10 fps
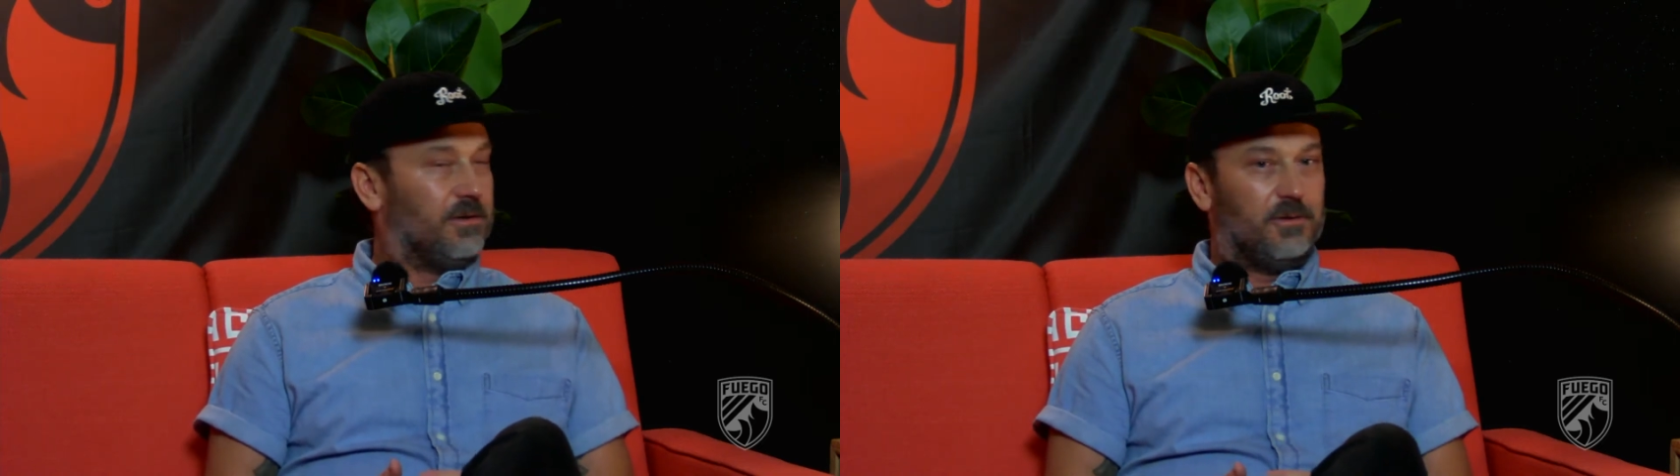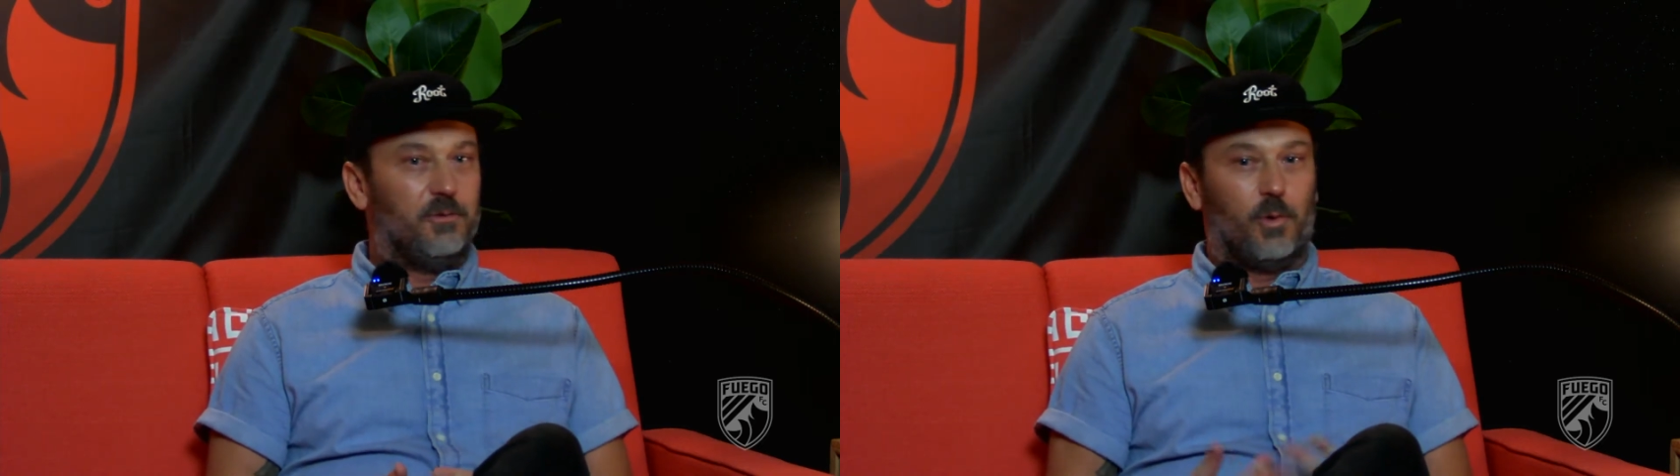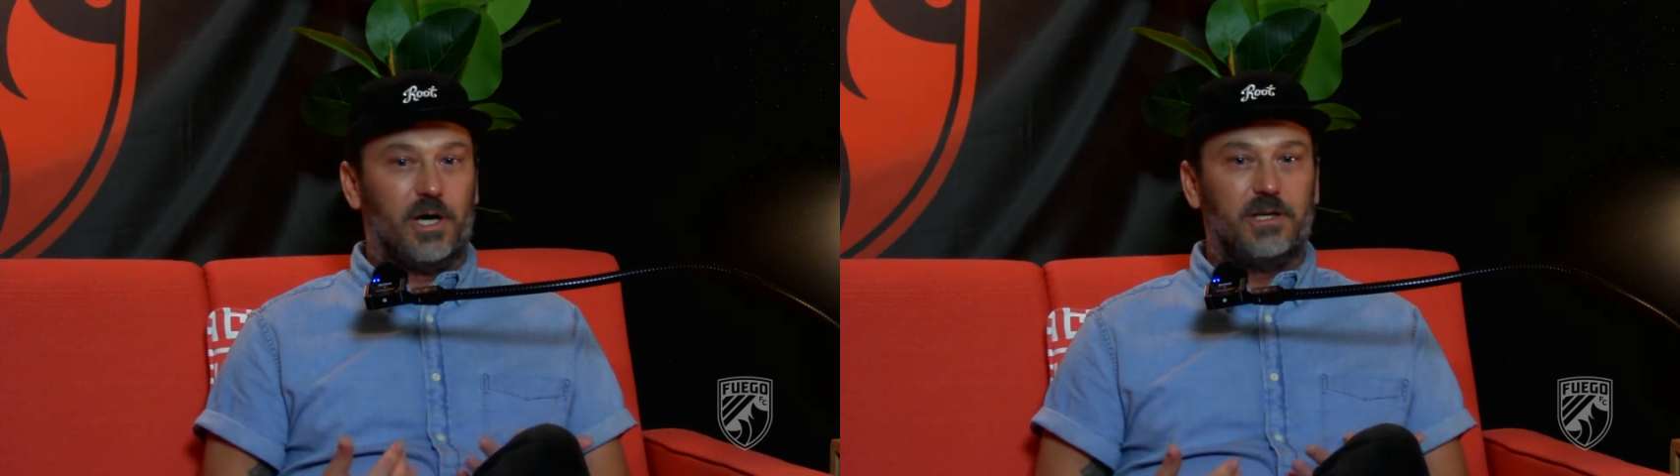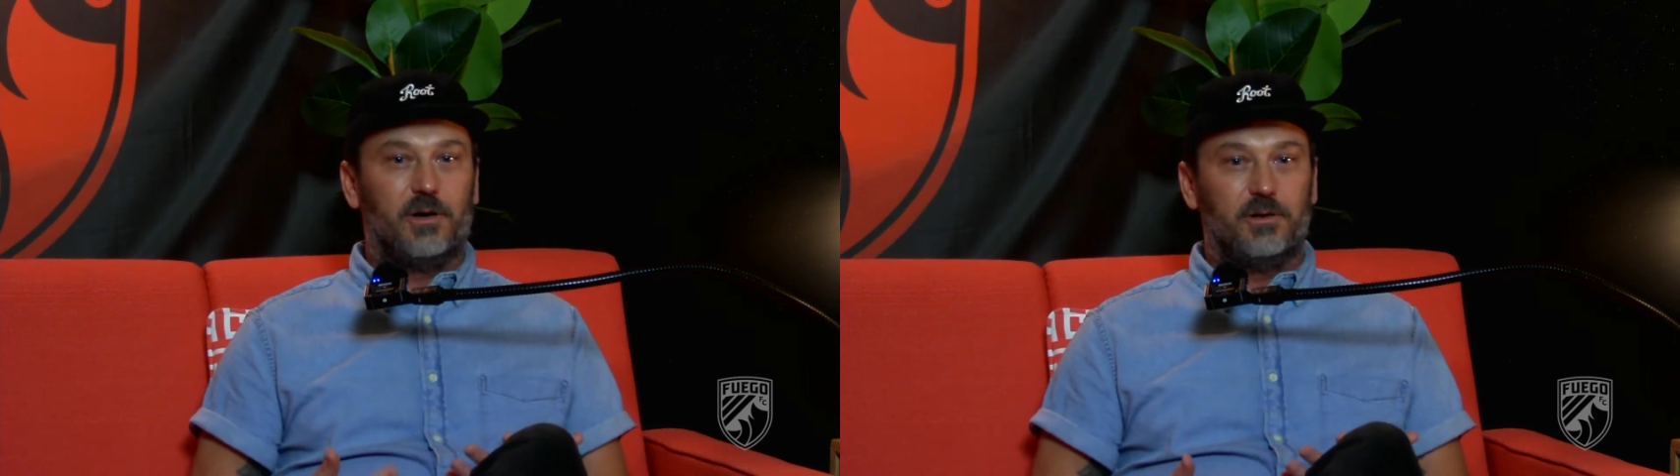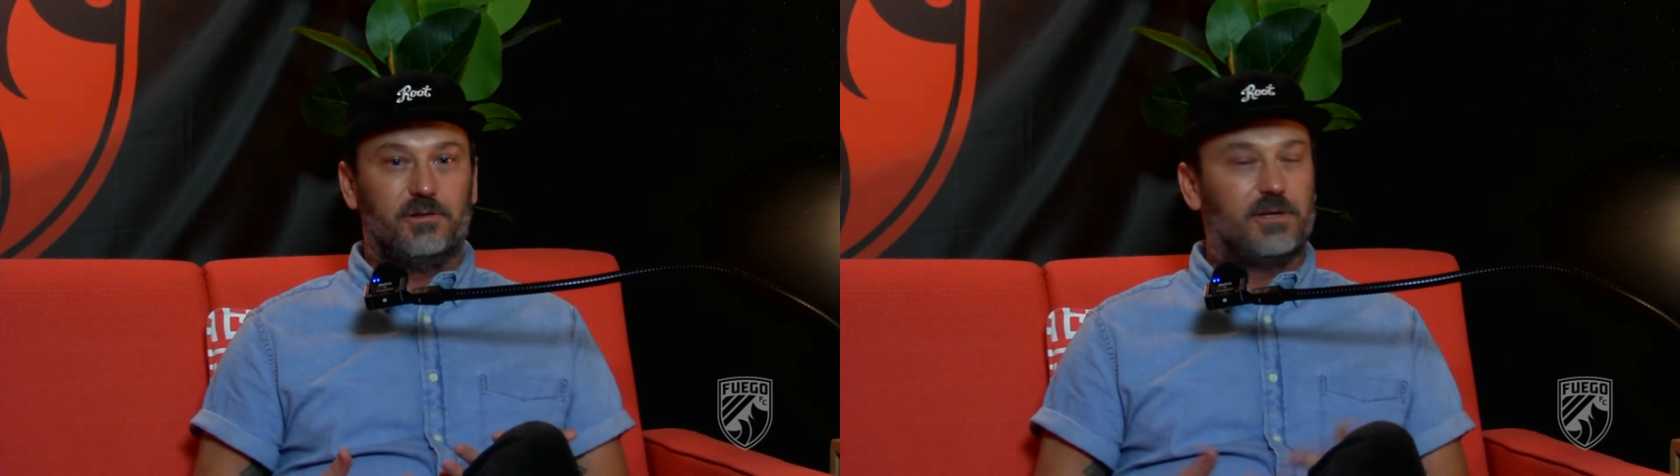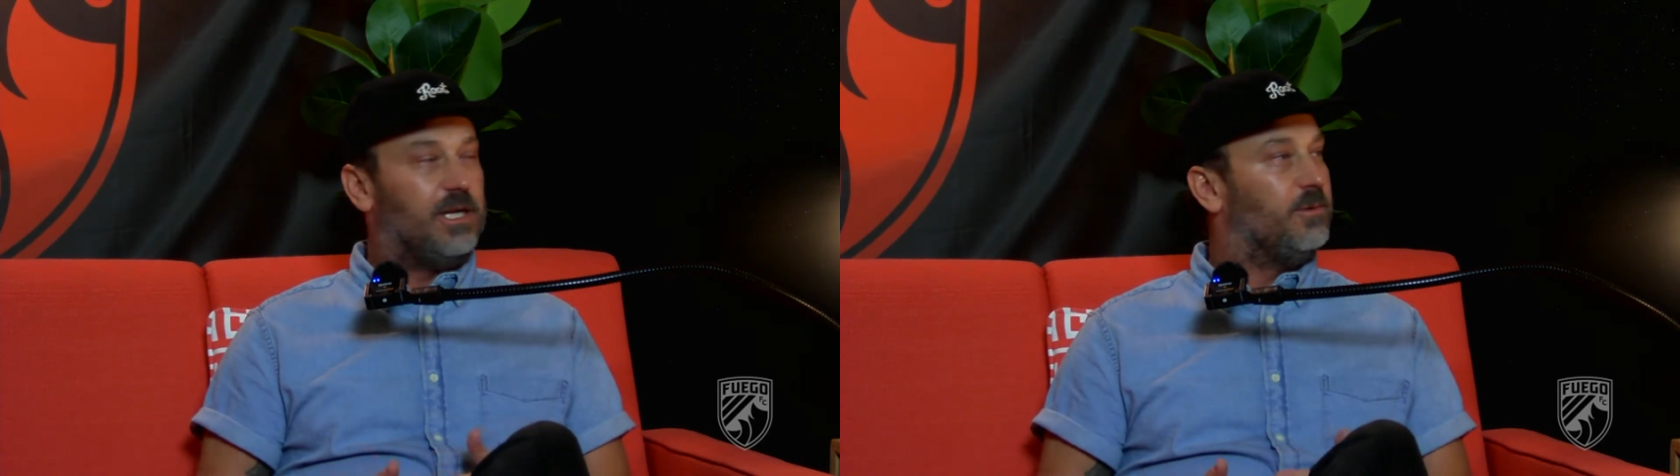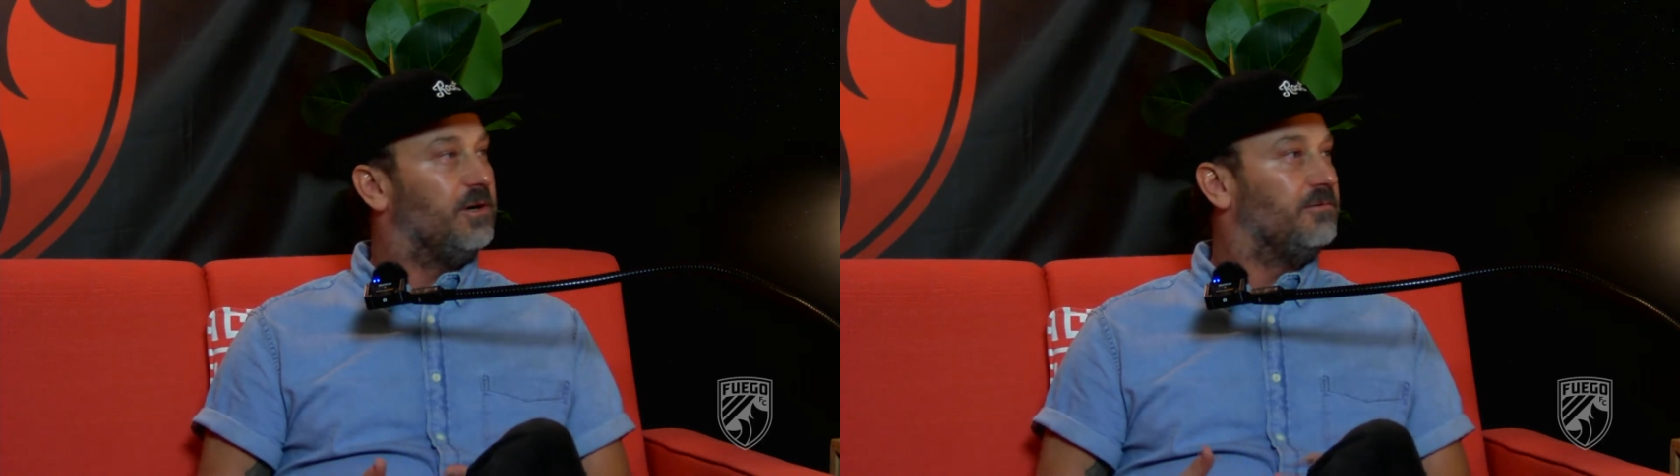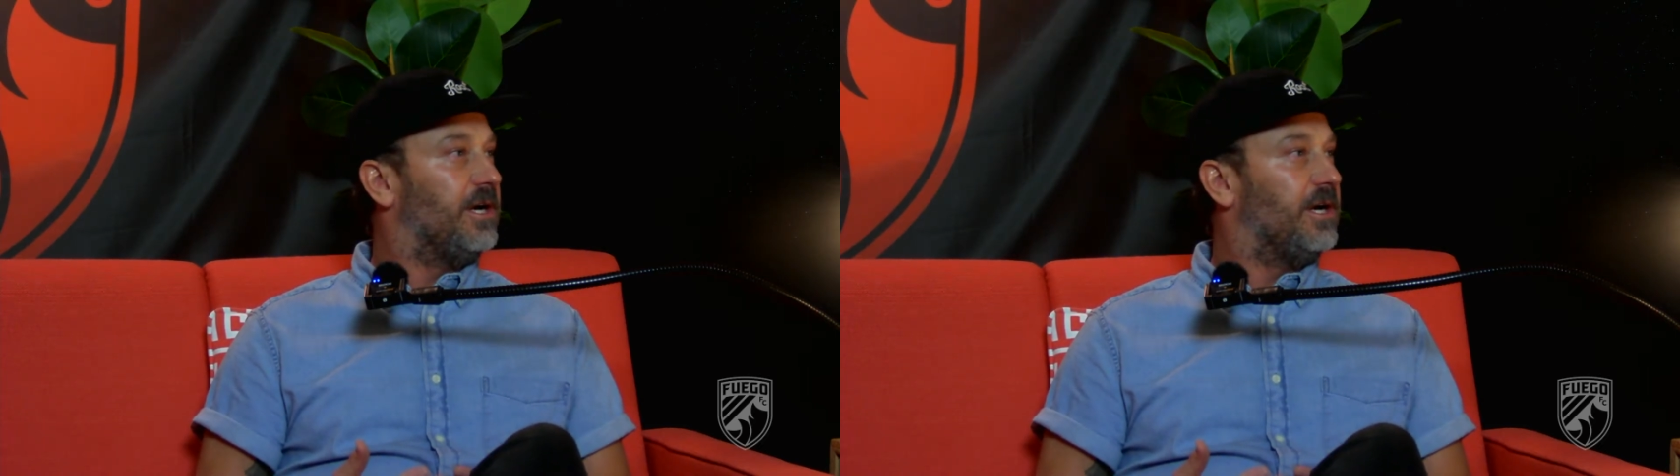one going through chemo and